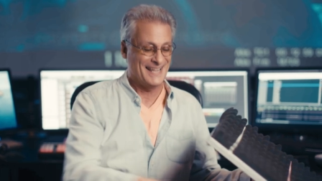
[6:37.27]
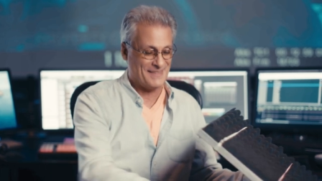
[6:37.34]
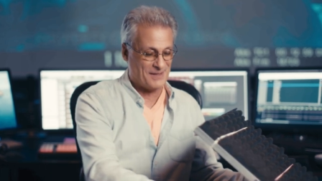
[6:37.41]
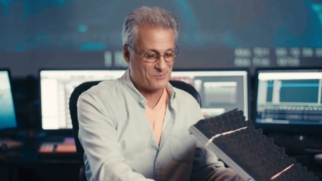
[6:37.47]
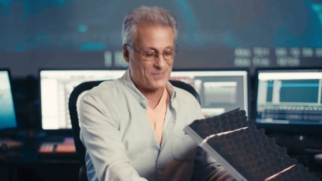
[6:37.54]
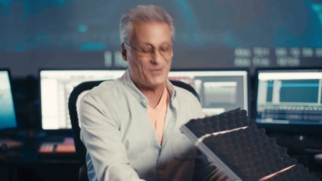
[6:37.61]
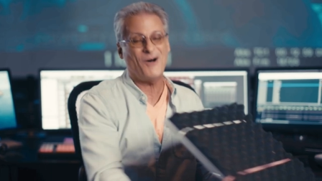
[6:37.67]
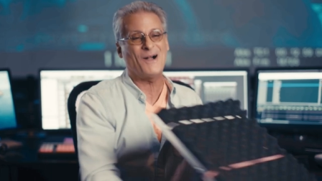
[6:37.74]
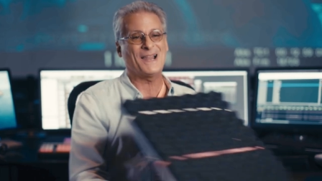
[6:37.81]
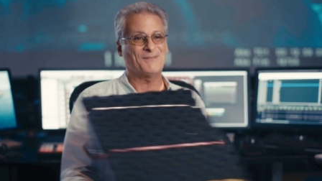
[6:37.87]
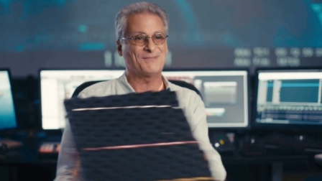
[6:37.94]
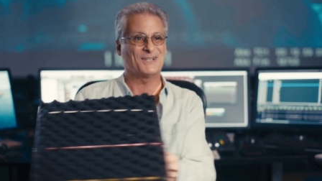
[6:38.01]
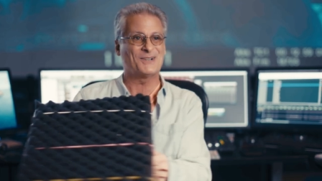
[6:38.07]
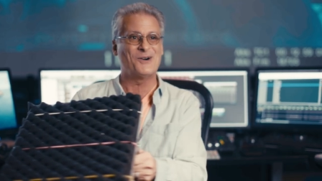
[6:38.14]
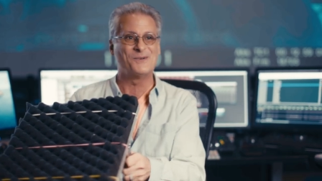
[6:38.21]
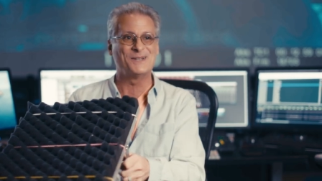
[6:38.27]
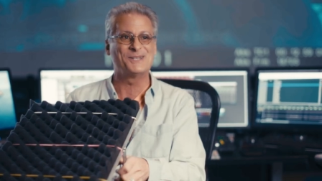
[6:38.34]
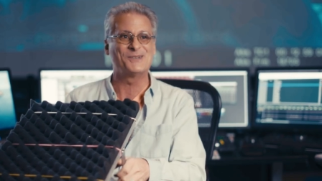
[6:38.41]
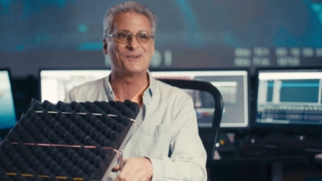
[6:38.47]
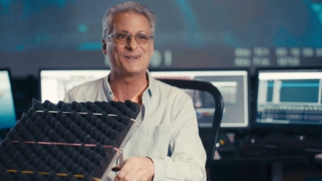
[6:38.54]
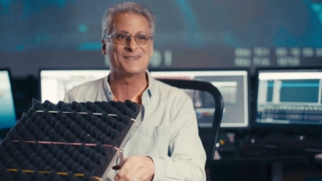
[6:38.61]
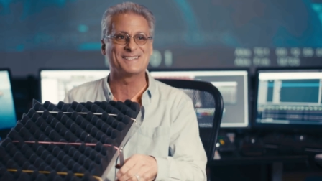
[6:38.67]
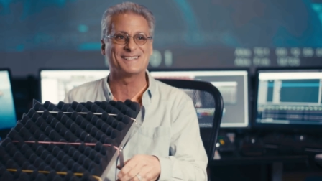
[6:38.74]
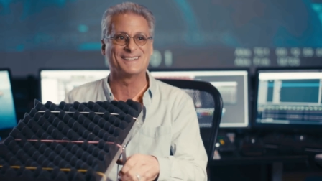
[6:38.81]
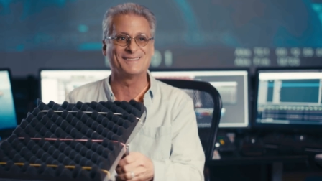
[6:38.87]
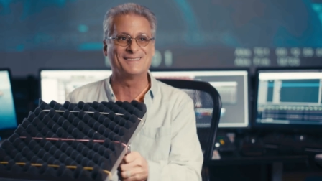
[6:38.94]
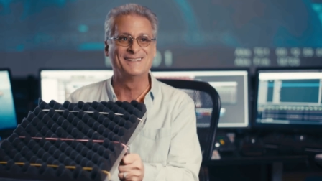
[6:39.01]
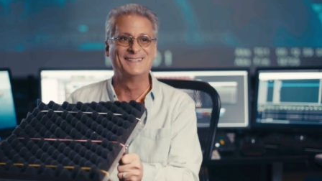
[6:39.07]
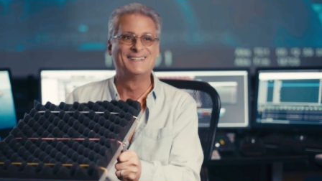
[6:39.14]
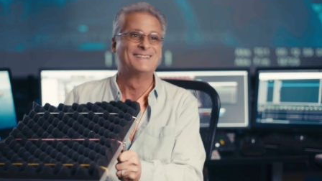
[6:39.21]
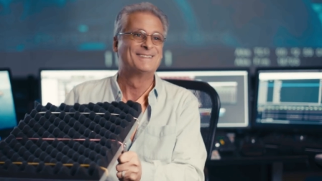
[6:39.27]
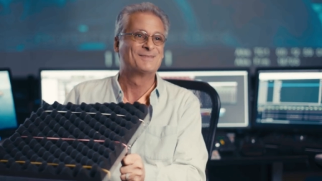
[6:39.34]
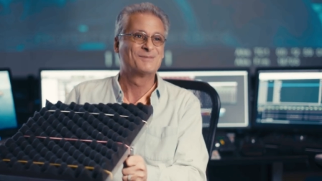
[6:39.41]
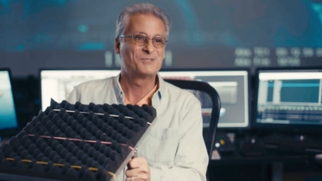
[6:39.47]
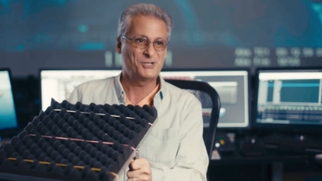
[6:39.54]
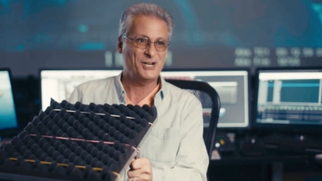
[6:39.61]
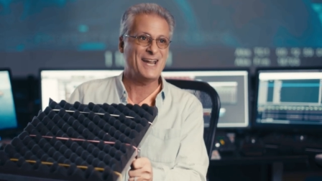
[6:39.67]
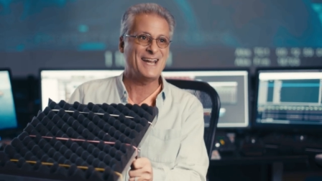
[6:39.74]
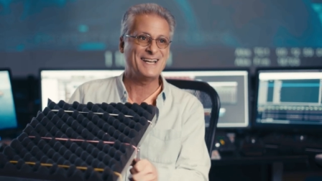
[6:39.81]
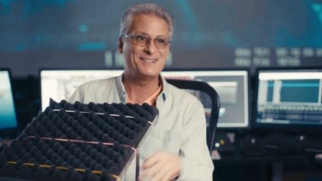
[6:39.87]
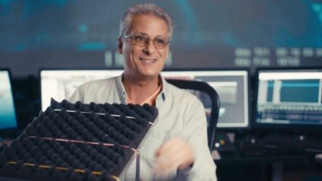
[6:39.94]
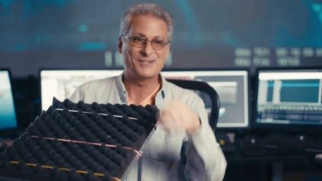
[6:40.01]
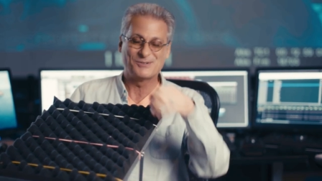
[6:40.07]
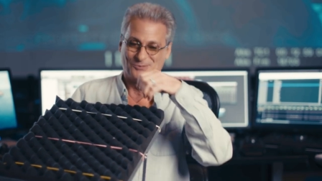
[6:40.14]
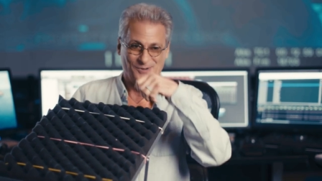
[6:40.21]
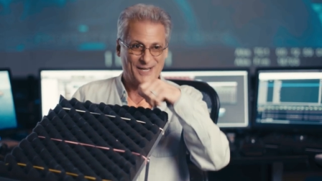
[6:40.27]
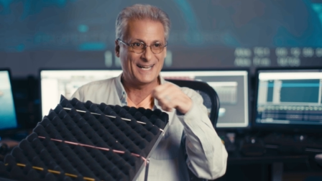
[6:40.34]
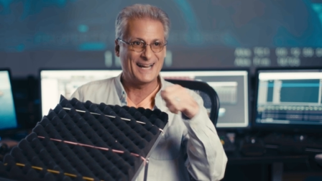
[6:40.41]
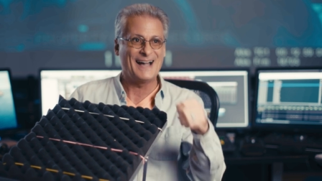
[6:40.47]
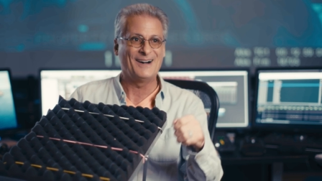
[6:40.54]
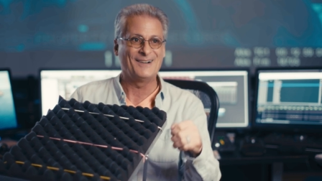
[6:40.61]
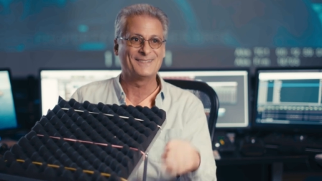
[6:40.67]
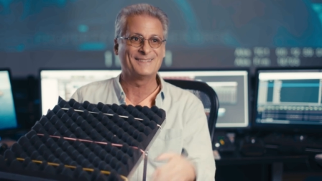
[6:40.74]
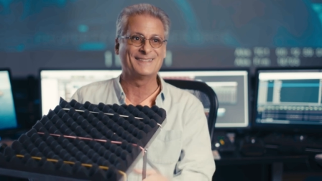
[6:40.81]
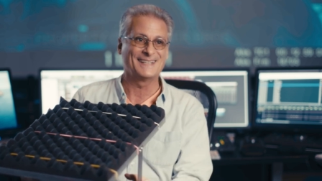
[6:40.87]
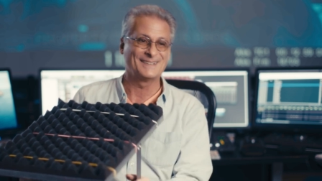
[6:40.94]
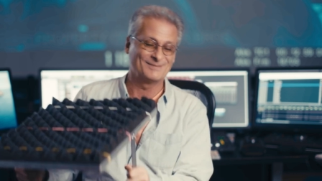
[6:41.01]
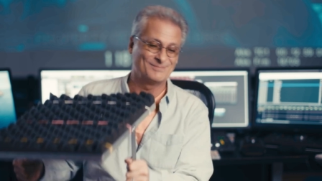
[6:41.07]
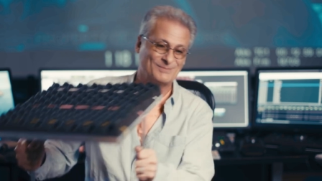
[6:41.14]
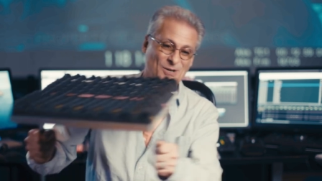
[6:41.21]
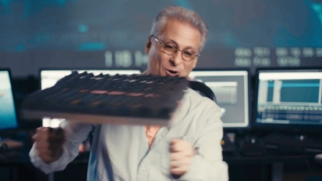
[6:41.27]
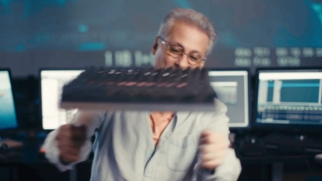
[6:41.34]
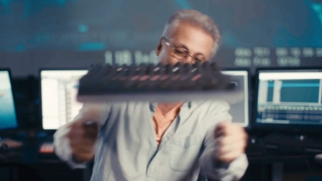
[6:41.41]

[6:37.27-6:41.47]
And then we'd all have to go indoors and change and wring out and then go